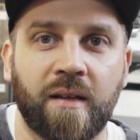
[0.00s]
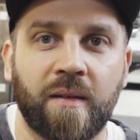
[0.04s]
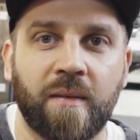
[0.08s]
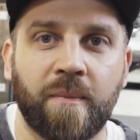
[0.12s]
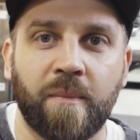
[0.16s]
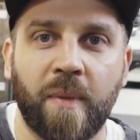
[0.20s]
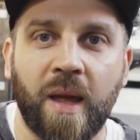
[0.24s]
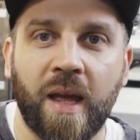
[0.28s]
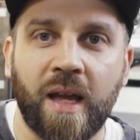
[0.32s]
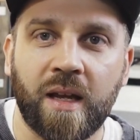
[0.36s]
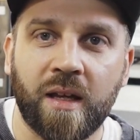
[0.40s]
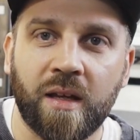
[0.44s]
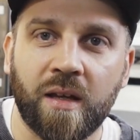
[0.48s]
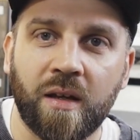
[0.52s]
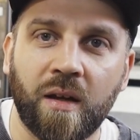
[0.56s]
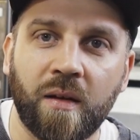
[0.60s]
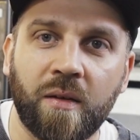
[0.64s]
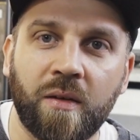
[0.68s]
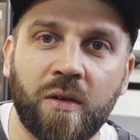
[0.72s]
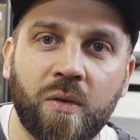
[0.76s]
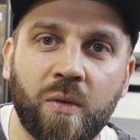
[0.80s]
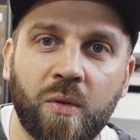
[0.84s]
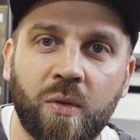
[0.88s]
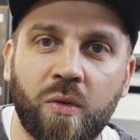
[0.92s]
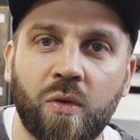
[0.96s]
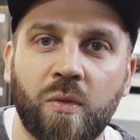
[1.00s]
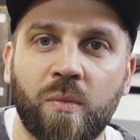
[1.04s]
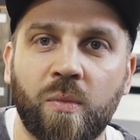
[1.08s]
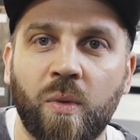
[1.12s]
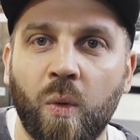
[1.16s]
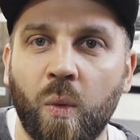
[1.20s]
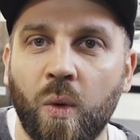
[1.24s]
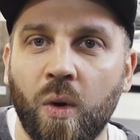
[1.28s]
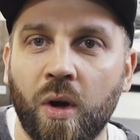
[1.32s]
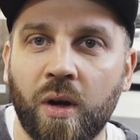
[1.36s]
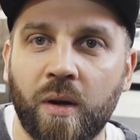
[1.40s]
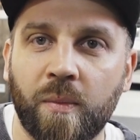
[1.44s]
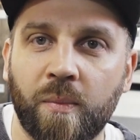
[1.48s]
make YouTube
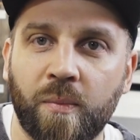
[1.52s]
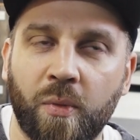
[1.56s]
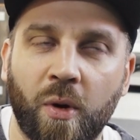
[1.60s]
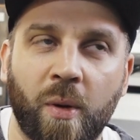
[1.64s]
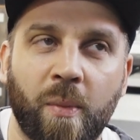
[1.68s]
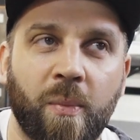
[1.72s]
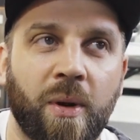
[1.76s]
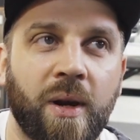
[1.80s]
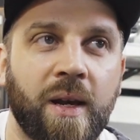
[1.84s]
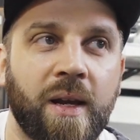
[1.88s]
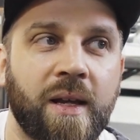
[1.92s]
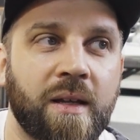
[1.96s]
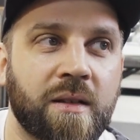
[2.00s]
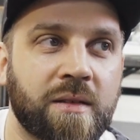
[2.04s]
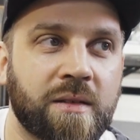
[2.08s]
work properly.